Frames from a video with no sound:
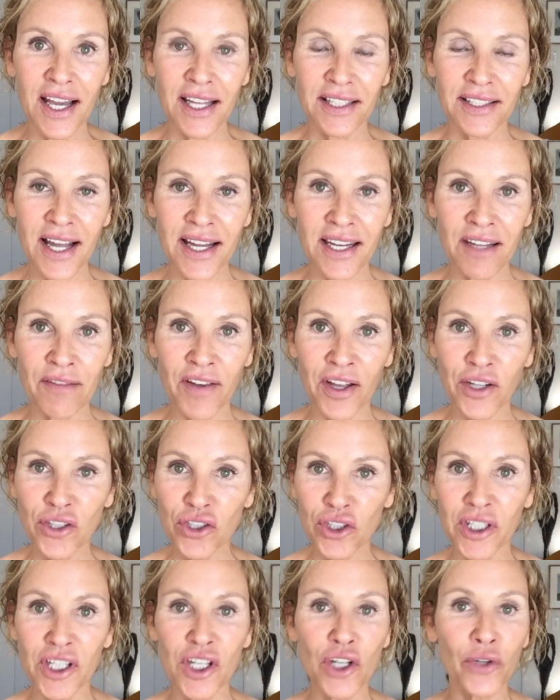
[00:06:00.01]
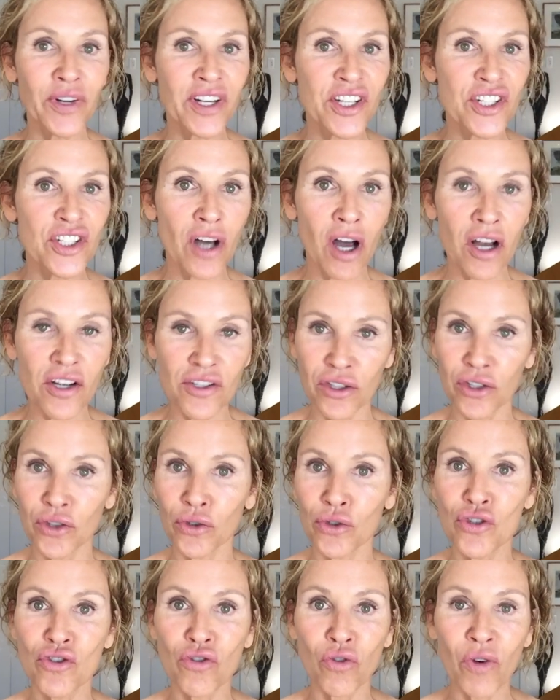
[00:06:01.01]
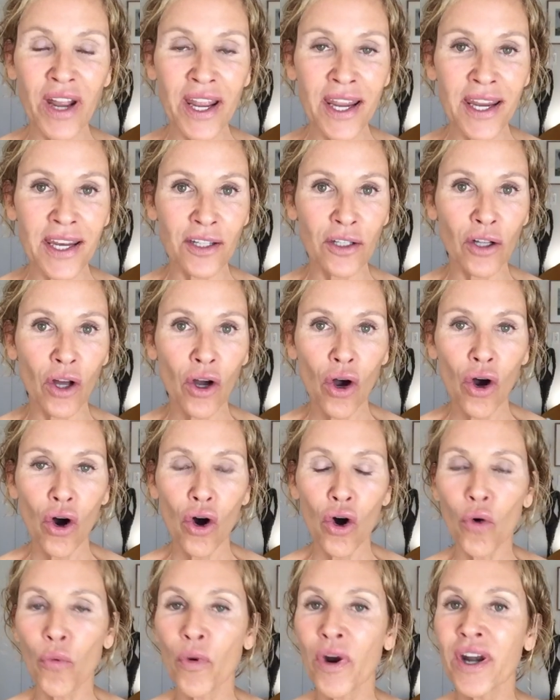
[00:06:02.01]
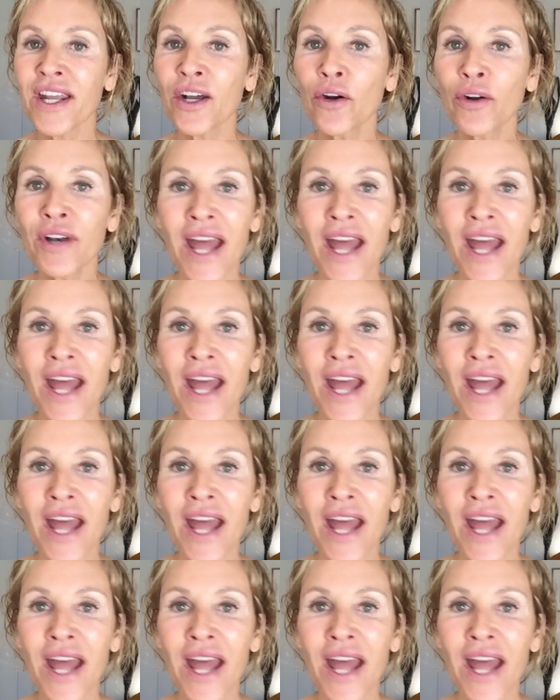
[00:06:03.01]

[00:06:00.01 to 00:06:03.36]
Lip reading: that eventually you're exhausted or drained or running on